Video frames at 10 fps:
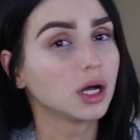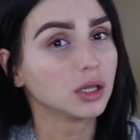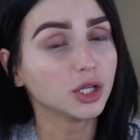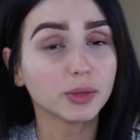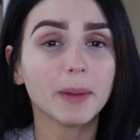
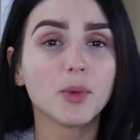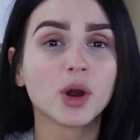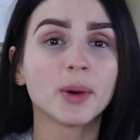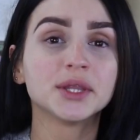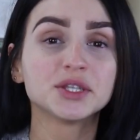a little bit
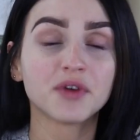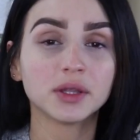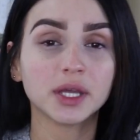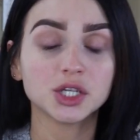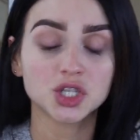more about this
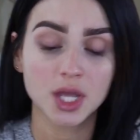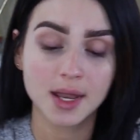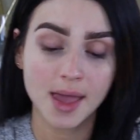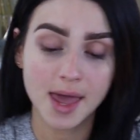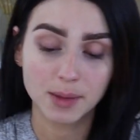foundation,
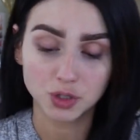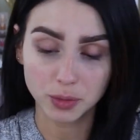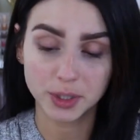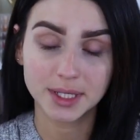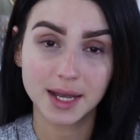and I'm
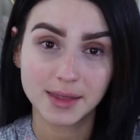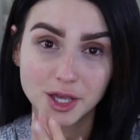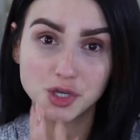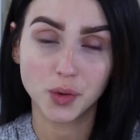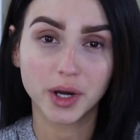super excited
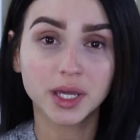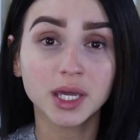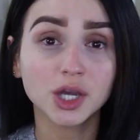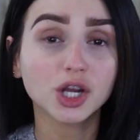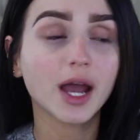that you are
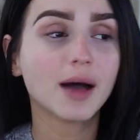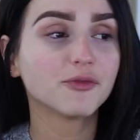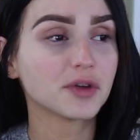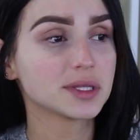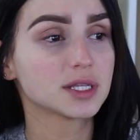here.
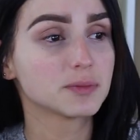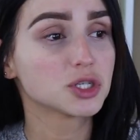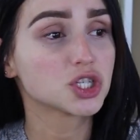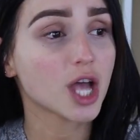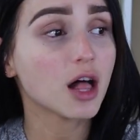I'm Frances
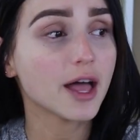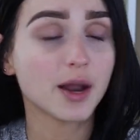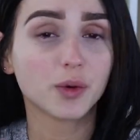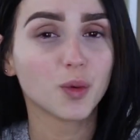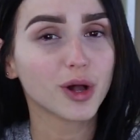Michelle,
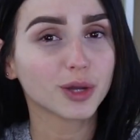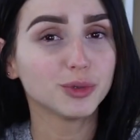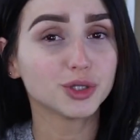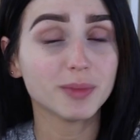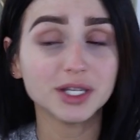and I want to
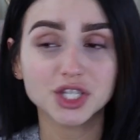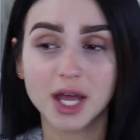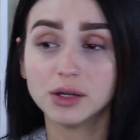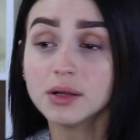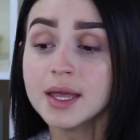welcome you to my
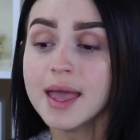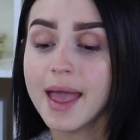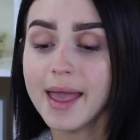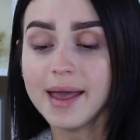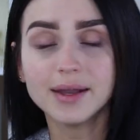channel,
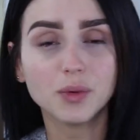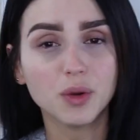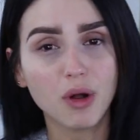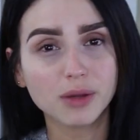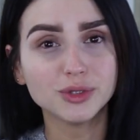and I
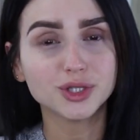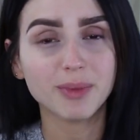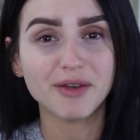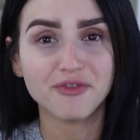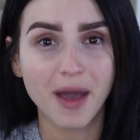want to welcome you to
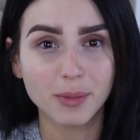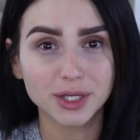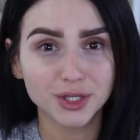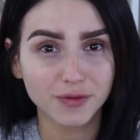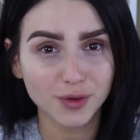my
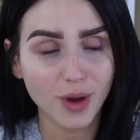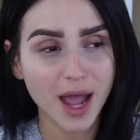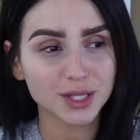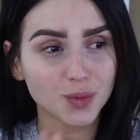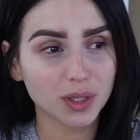family. So if you
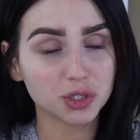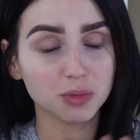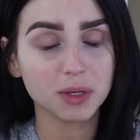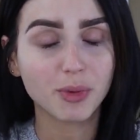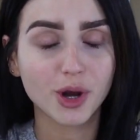guys want
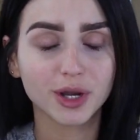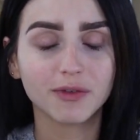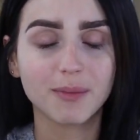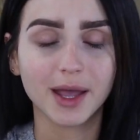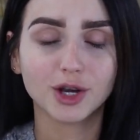to be part
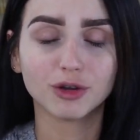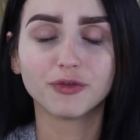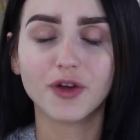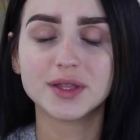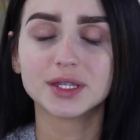of my
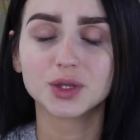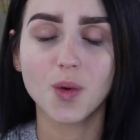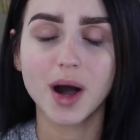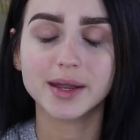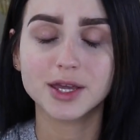girlfriend
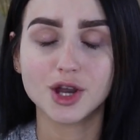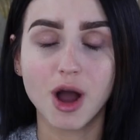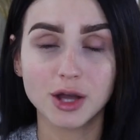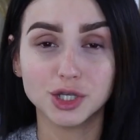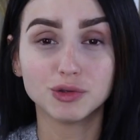squad here
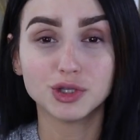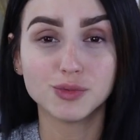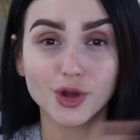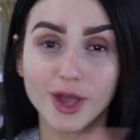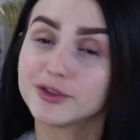on
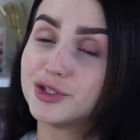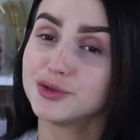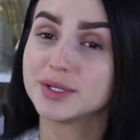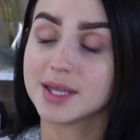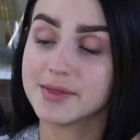YouTube, all you have to
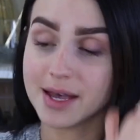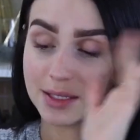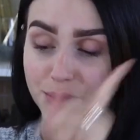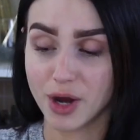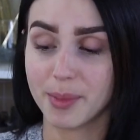do is hit
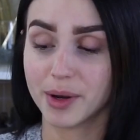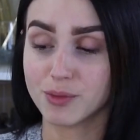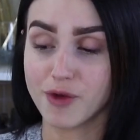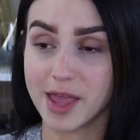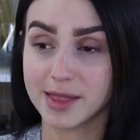that subscribe
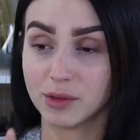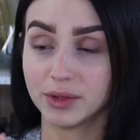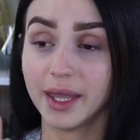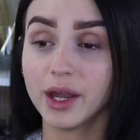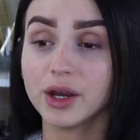button right
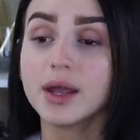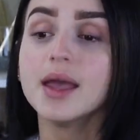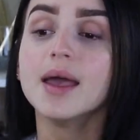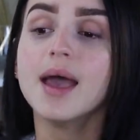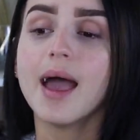down there,
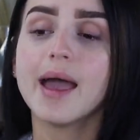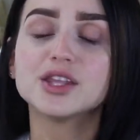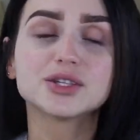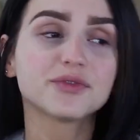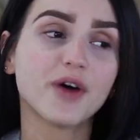
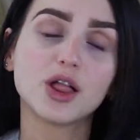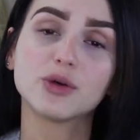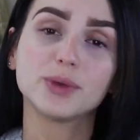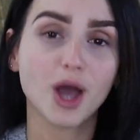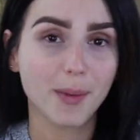and just
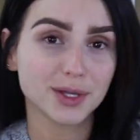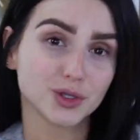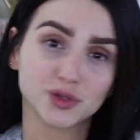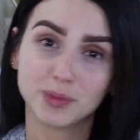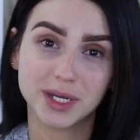follow me on my
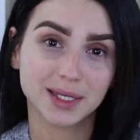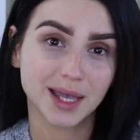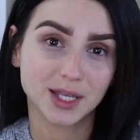social media